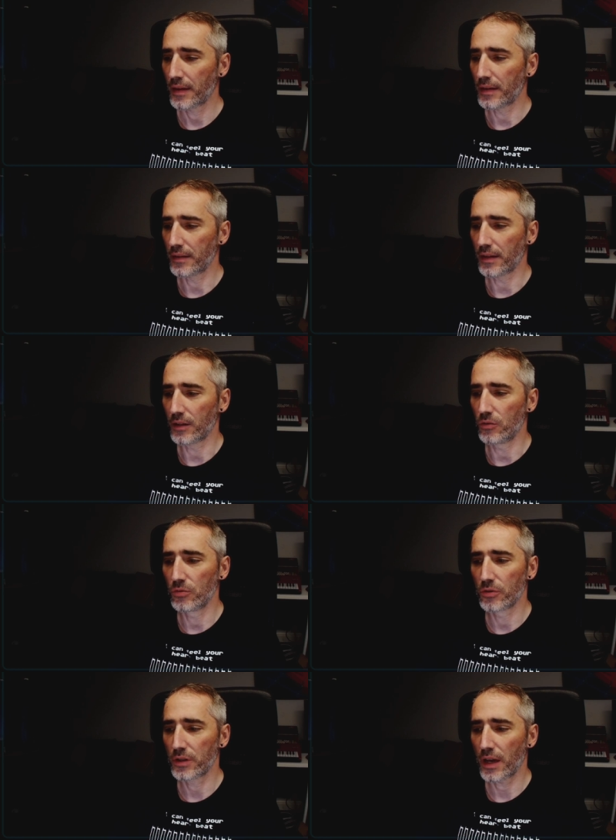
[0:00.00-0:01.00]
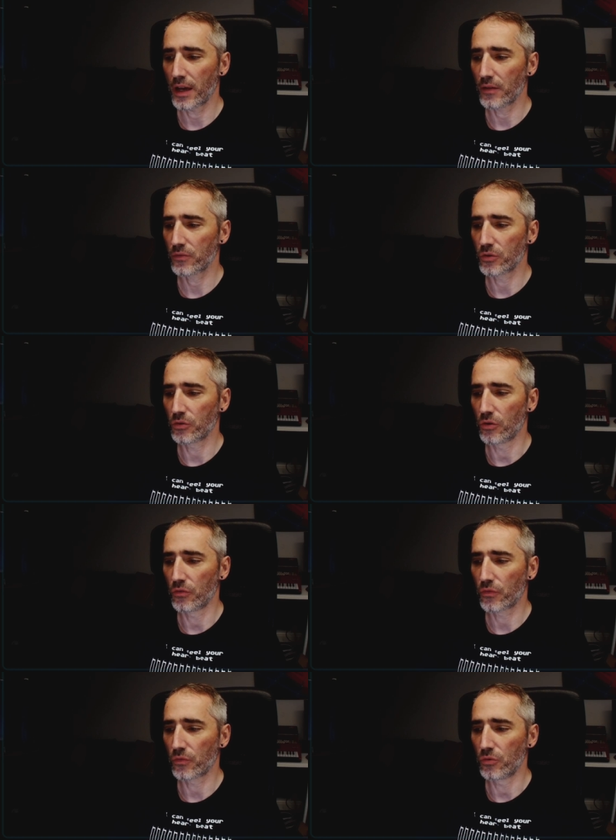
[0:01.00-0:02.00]
and that I do not have to go
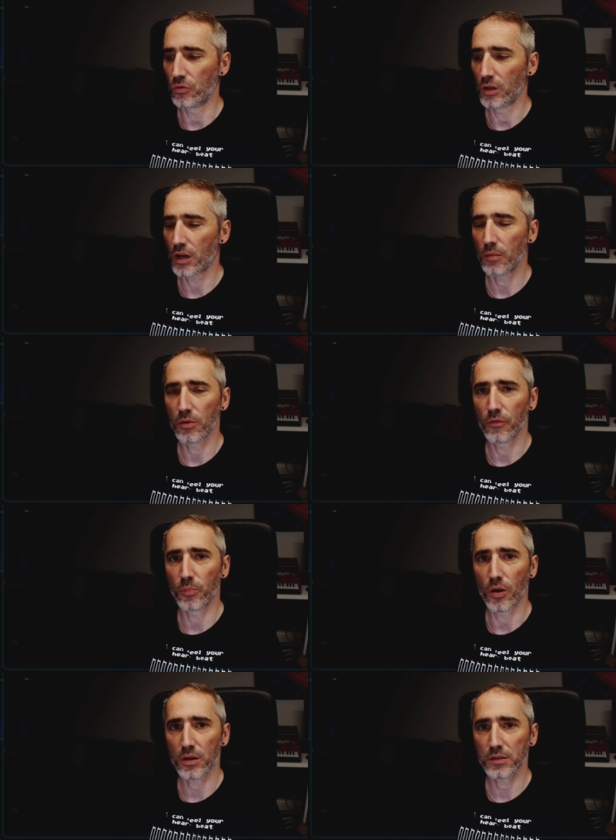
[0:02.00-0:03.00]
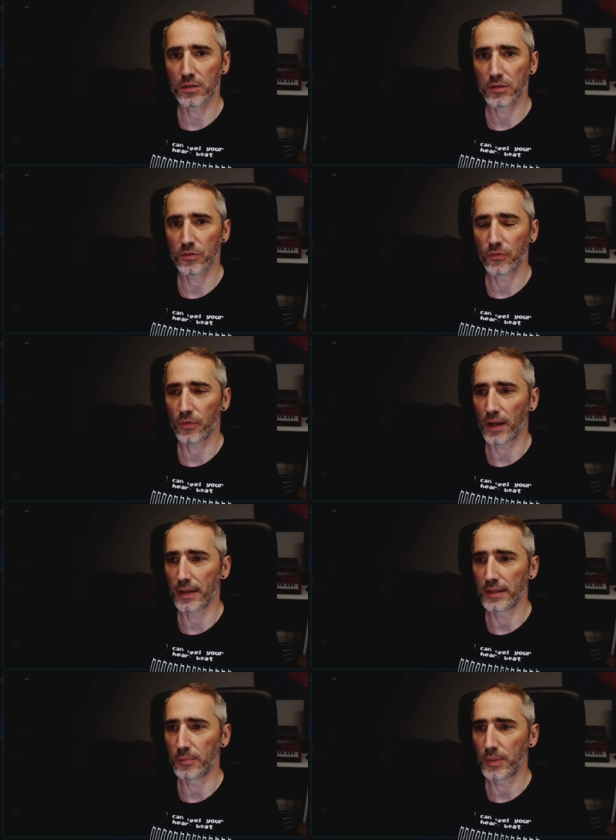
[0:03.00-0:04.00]
through a couple of boxes to
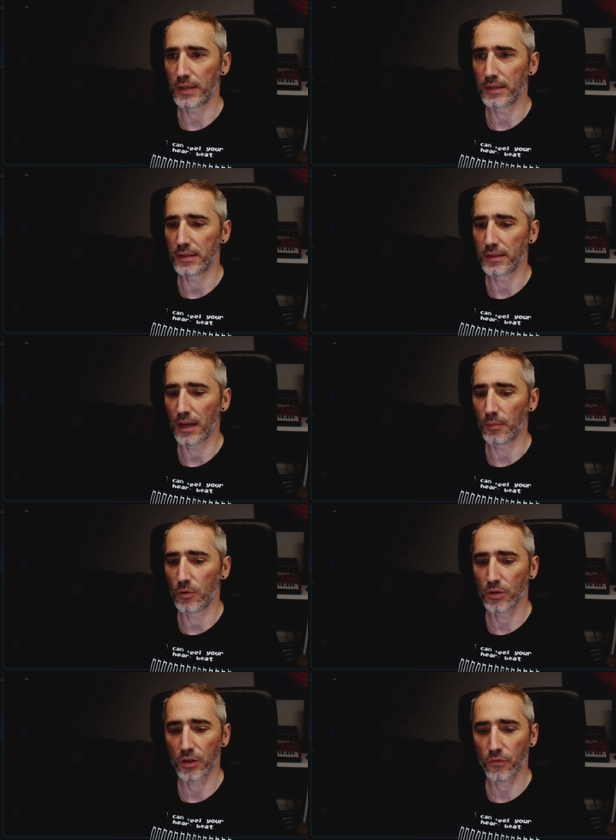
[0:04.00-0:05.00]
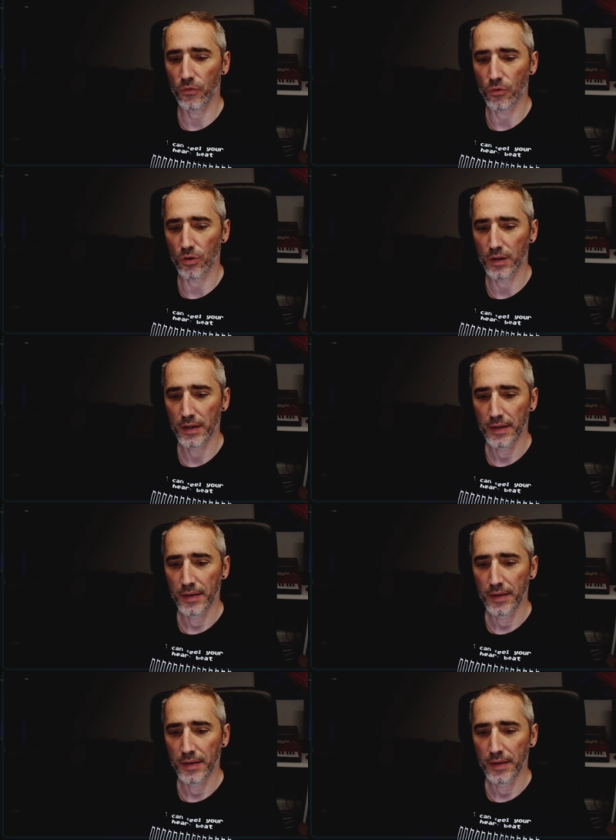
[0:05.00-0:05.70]
find the pieces I'm looking for.